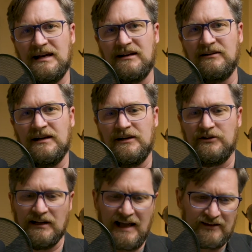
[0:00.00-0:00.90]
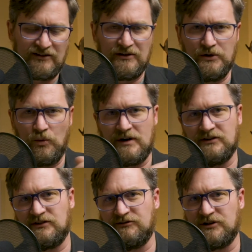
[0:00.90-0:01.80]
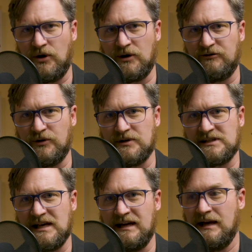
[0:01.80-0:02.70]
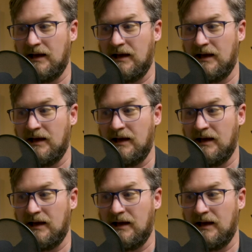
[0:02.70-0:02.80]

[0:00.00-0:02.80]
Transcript: And the last thing you want is the photographer to say,